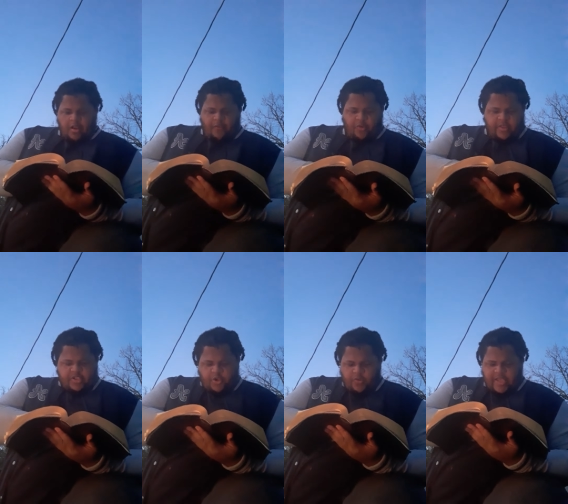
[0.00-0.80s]
for the
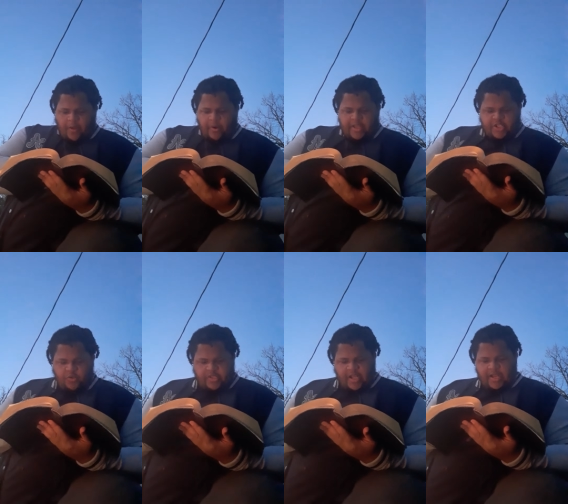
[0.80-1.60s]
Jews that were in
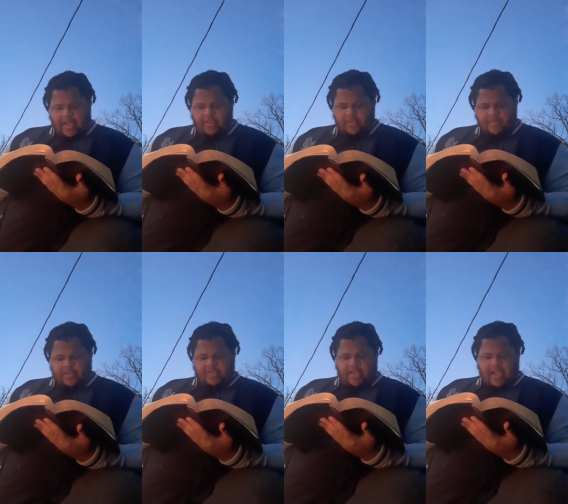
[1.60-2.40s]
Shushan gathered
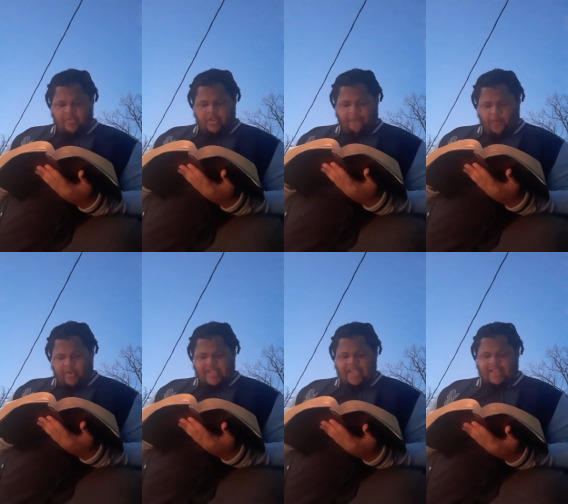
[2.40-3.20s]
themselves together on the
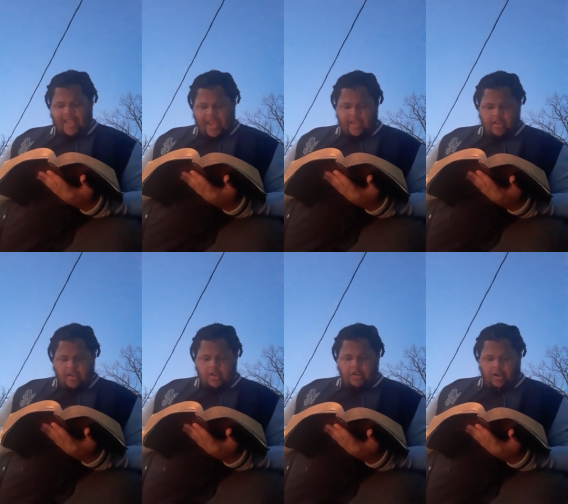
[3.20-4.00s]
14th day,
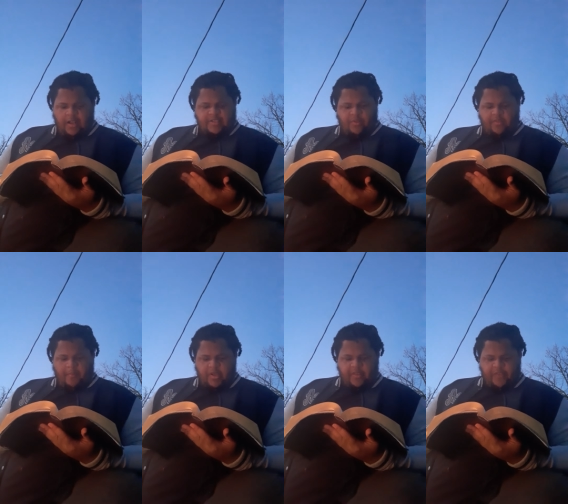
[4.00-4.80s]
also of the
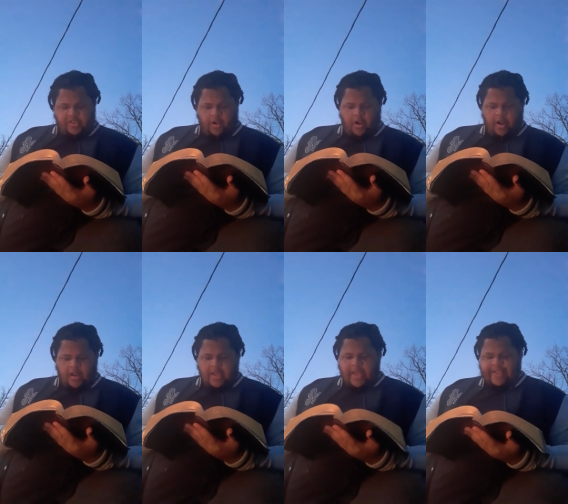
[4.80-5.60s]
month of Adar,
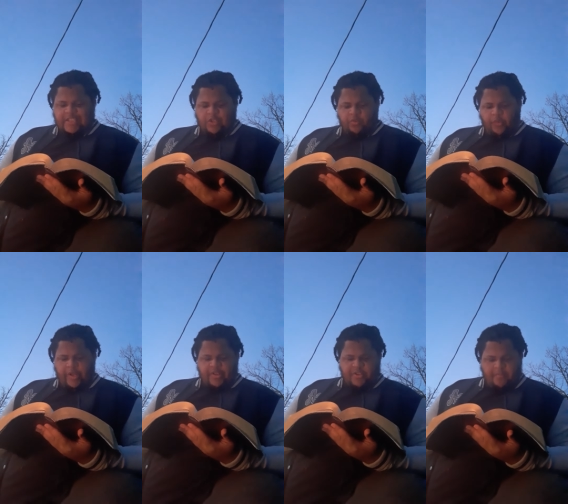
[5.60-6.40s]
and slew
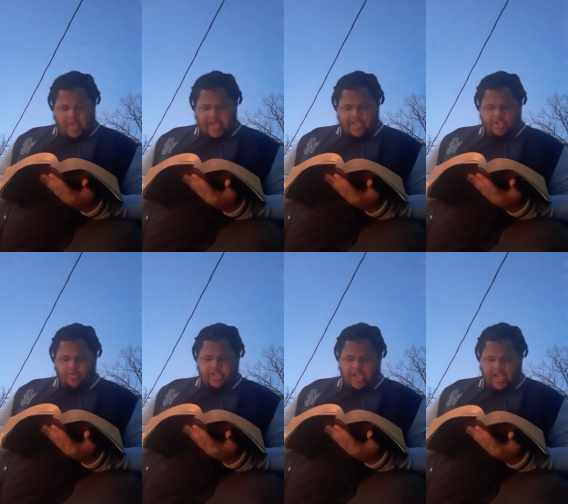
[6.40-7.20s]
300 men at
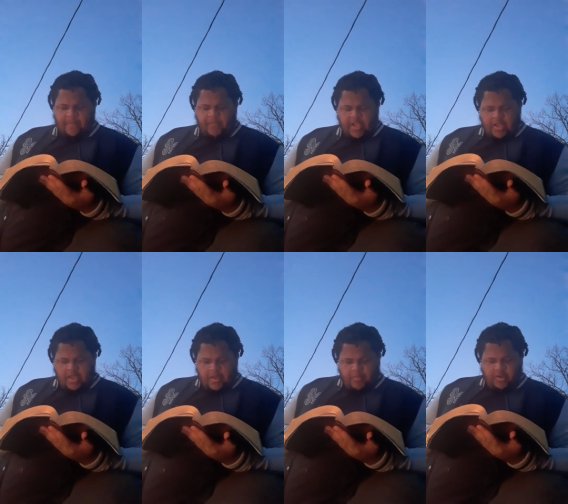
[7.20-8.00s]
Shushan,
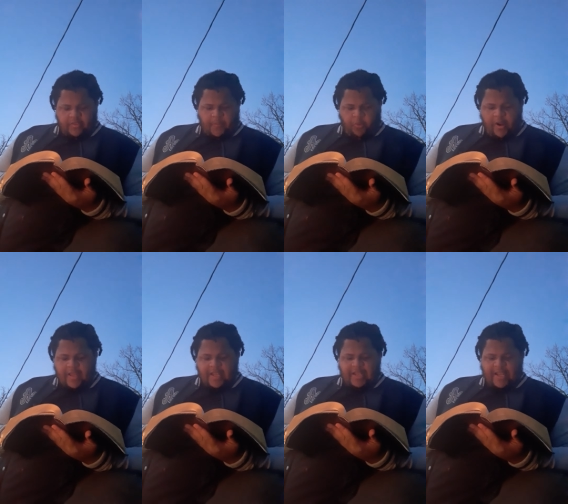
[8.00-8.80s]
but on the prey
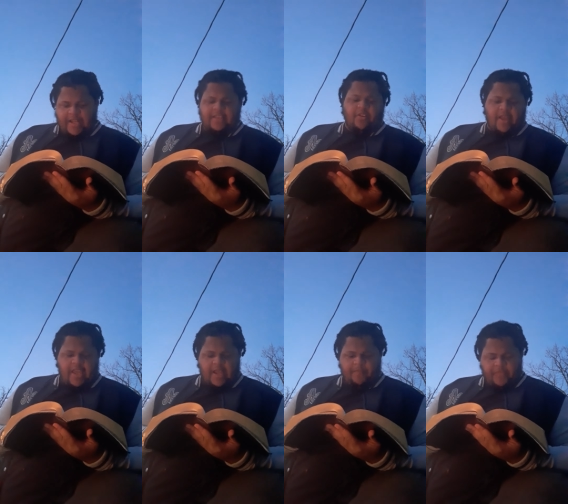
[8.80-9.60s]
they laid not their
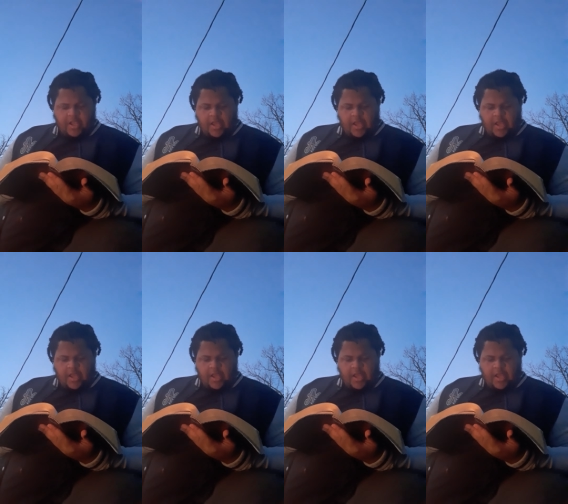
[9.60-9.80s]
hand.